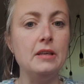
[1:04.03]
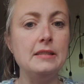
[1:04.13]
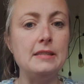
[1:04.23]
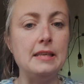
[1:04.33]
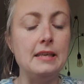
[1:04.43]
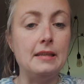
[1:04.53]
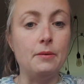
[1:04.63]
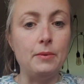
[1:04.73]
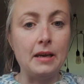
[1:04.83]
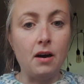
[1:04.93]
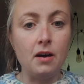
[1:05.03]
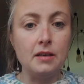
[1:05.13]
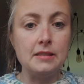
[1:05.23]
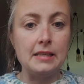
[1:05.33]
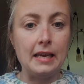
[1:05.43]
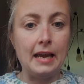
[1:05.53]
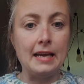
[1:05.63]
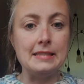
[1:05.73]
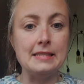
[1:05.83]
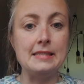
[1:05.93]
can see that we are seeing
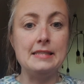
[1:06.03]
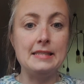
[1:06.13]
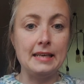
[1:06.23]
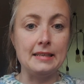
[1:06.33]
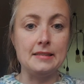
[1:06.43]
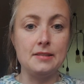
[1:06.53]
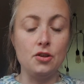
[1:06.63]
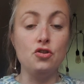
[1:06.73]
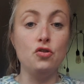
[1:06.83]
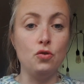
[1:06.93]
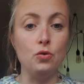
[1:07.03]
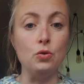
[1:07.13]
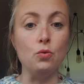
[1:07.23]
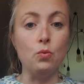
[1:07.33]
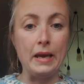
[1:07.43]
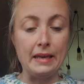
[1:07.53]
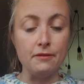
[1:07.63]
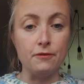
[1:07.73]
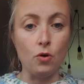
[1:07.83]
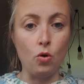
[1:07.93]
a distinct new
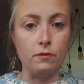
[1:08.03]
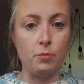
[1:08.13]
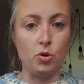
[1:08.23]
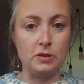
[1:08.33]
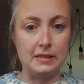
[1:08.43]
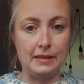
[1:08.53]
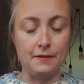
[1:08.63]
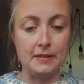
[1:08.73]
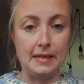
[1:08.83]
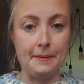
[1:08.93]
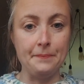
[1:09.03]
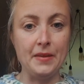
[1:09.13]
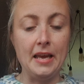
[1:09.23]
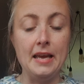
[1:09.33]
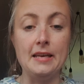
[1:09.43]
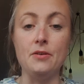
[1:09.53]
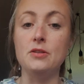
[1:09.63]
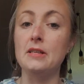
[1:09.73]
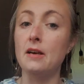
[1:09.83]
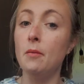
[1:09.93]
wave of positivity. Now,
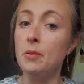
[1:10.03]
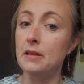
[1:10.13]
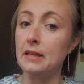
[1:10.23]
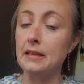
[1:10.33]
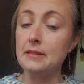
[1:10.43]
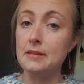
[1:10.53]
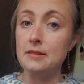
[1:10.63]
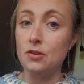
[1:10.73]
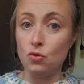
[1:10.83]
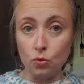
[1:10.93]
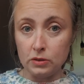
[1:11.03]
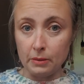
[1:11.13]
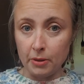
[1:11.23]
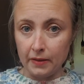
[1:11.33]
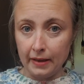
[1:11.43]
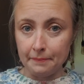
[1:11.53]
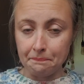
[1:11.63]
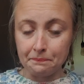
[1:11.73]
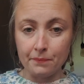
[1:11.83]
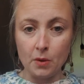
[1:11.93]
there's a couple of things to note about that.
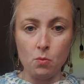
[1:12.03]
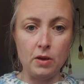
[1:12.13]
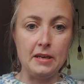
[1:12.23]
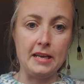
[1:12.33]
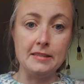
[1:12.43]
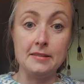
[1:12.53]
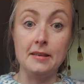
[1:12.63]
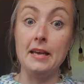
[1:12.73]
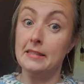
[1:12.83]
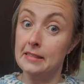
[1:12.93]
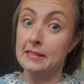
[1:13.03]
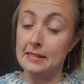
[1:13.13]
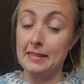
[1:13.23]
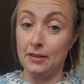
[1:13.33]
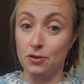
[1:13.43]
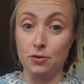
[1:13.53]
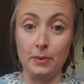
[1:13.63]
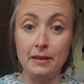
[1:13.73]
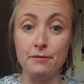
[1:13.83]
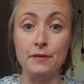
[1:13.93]
One is it's a distinct new
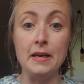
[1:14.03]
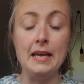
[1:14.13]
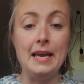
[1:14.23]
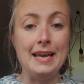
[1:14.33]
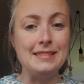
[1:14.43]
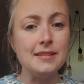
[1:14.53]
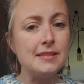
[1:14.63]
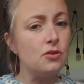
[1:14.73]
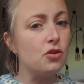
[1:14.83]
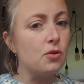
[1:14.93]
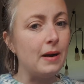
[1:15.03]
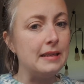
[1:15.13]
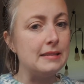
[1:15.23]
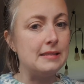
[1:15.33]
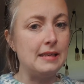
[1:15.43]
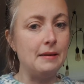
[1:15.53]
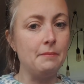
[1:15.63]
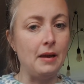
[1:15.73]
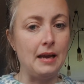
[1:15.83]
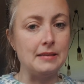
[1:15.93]
wave. It doesn't look quite the
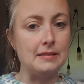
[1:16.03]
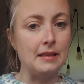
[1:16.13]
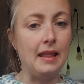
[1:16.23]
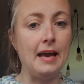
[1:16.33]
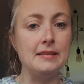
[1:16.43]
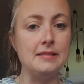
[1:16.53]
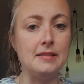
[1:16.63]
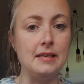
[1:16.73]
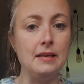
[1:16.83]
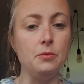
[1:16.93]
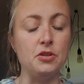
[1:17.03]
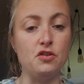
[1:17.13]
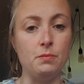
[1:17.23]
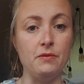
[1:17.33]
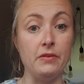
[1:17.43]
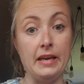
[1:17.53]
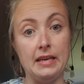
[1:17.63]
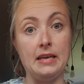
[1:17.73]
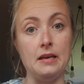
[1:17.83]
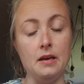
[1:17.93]
same as the last three, which have been
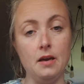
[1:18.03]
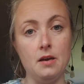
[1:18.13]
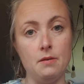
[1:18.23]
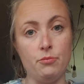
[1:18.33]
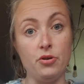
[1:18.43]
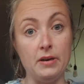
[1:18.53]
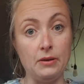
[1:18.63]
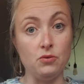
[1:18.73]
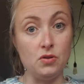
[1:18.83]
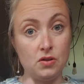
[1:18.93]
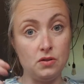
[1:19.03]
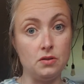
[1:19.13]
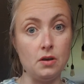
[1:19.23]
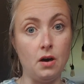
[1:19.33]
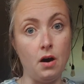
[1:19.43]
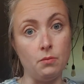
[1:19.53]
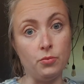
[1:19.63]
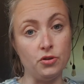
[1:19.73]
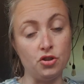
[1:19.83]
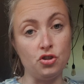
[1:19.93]
very pronounced
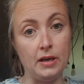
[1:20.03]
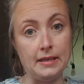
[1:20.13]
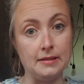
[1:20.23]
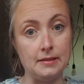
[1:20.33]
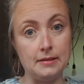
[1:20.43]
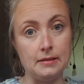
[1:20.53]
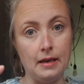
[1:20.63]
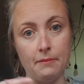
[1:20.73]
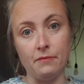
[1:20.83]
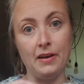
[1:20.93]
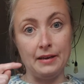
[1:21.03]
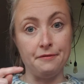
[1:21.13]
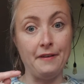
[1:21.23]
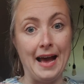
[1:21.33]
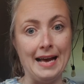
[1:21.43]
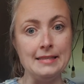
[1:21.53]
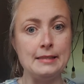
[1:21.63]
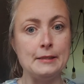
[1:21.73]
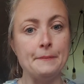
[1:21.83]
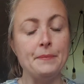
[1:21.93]
upwards trends very
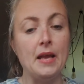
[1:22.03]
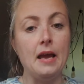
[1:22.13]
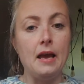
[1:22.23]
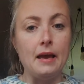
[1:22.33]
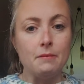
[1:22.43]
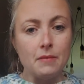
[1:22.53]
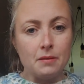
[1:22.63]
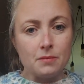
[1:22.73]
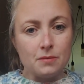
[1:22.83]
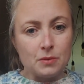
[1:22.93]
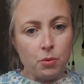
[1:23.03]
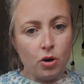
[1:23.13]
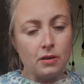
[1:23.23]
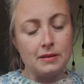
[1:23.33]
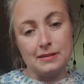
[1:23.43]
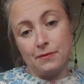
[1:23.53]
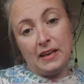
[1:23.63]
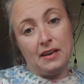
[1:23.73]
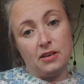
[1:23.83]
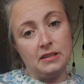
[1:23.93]
fast. It's
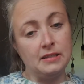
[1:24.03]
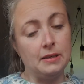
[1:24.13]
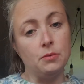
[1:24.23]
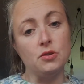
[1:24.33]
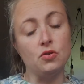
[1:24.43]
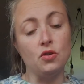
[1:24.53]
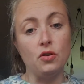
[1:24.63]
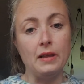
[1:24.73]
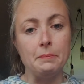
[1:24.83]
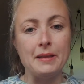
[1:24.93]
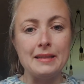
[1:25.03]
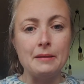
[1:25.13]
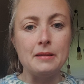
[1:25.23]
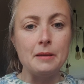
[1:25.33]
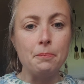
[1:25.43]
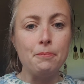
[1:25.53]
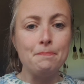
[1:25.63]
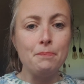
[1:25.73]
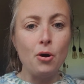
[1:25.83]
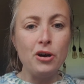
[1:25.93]
very hard to say what it's going to look like, but the
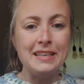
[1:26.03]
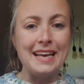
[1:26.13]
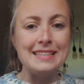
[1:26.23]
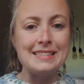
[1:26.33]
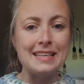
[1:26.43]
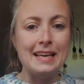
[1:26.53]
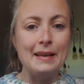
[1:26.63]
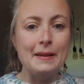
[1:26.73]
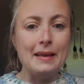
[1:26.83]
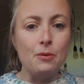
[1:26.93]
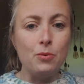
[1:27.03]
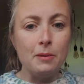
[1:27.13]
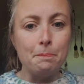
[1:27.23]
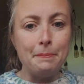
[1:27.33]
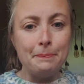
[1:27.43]
point is that we're